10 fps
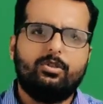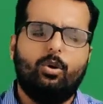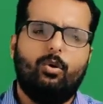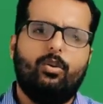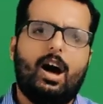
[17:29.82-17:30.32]
So
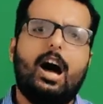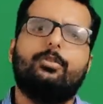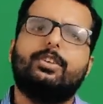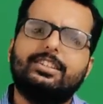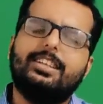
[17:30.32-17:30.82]

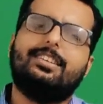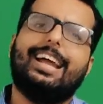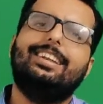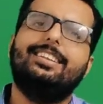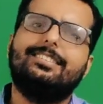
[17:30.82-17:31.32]
after she
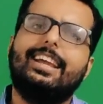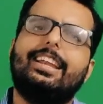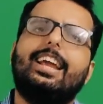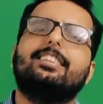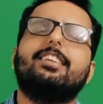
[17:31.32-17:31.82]
tried this
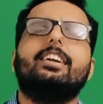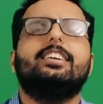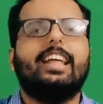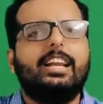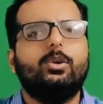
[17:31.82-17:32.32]
technique and
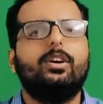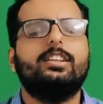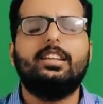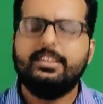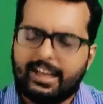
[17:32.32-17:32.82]
started telling to
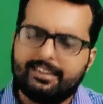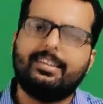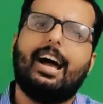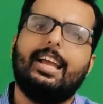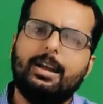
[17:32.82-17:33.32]
herself that yes,
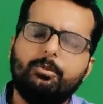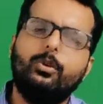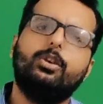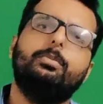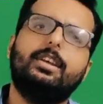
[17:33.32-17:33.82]
I am
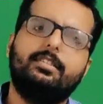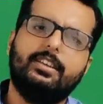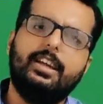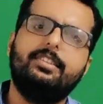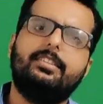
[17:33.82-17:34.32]
going to be a
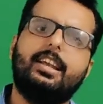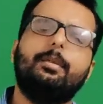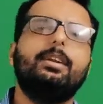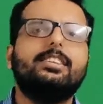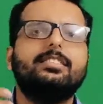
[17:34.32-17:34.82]
CA in this
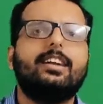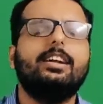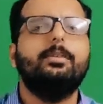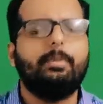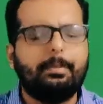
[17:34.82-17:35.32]
attempt, and she
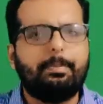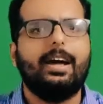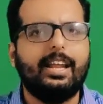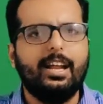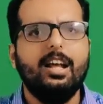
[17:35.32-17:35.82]
started
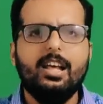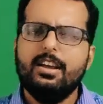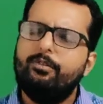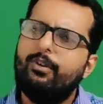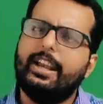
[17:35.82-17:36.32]
preparing
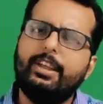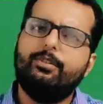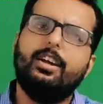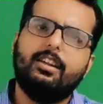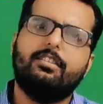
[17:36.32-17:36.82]
very
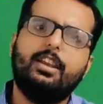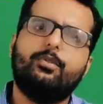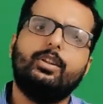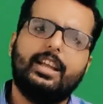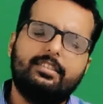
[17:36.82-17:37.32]
vigorously
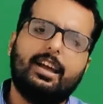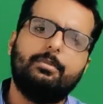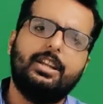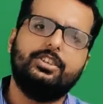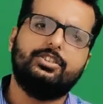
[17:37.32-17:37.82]
for the
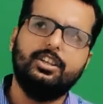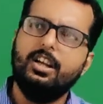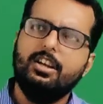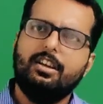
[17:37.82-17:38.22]
examination,